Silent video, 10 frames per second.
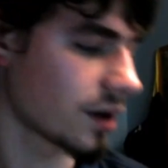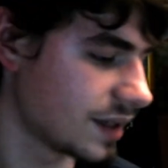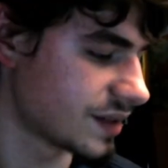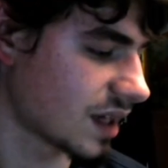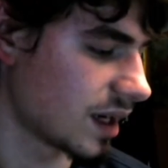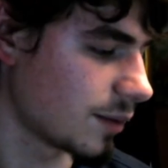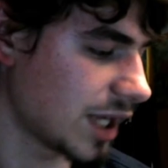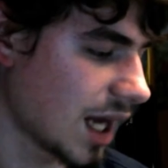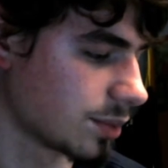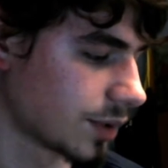is going to be
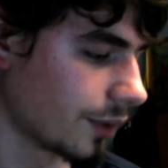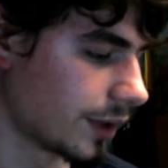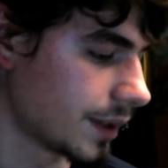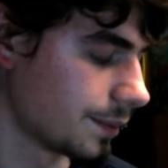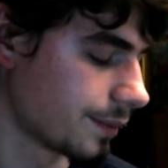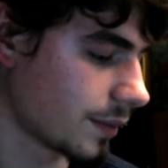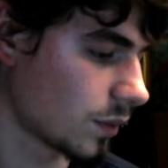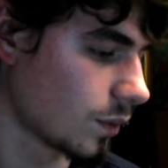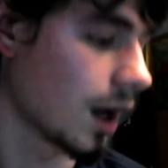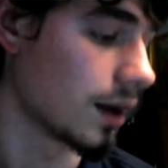uploaded.
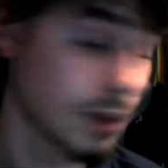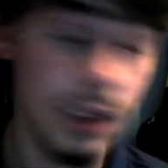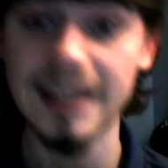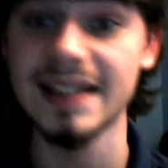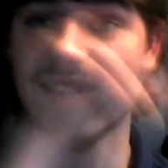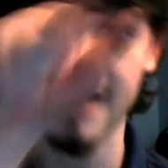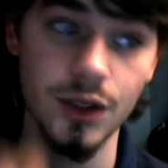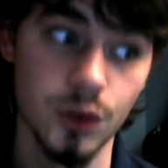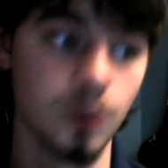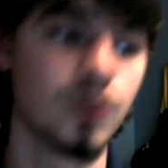Well, is
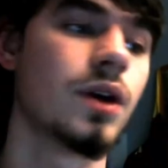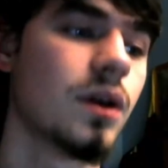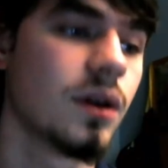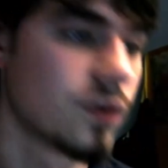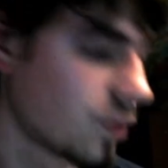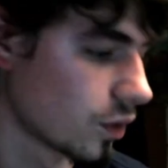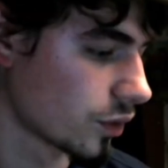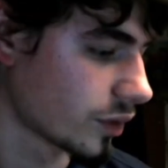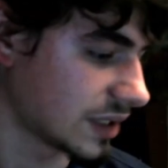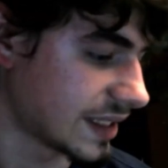scheduled for
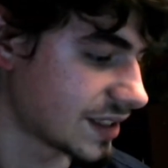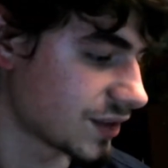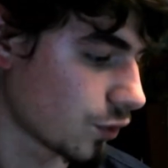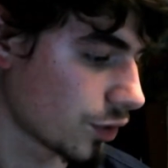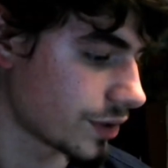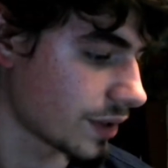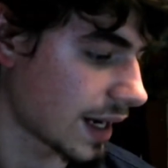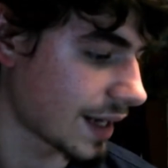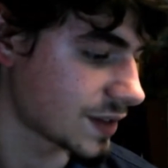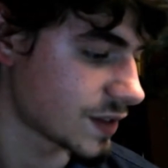release for you
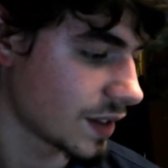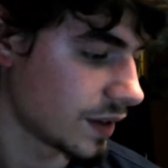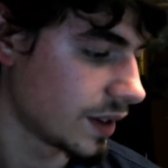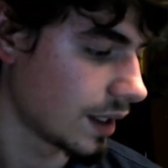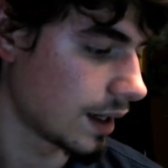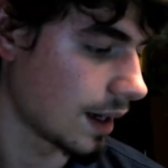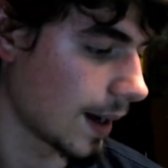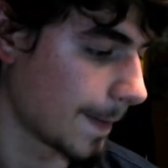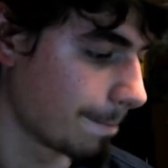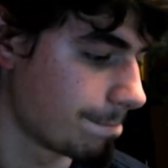guys.
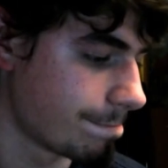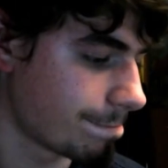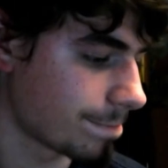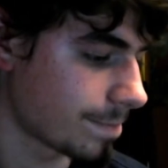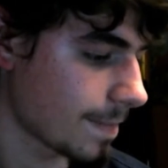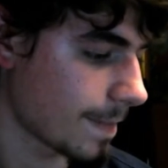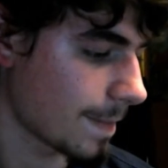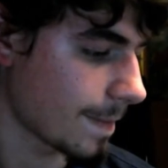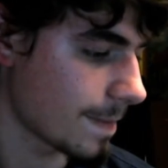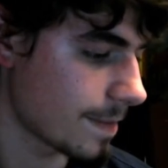Um,
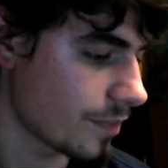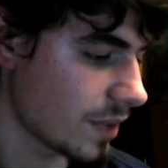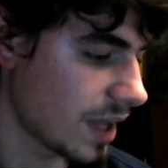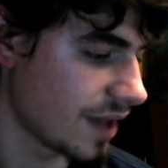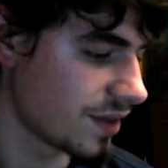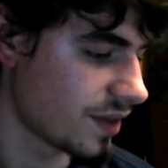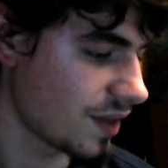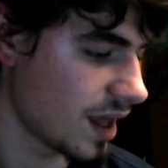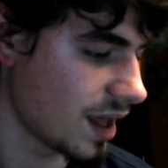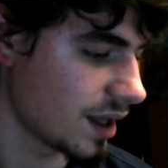and
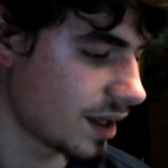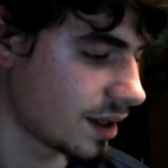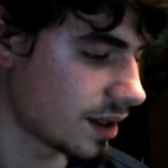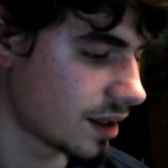then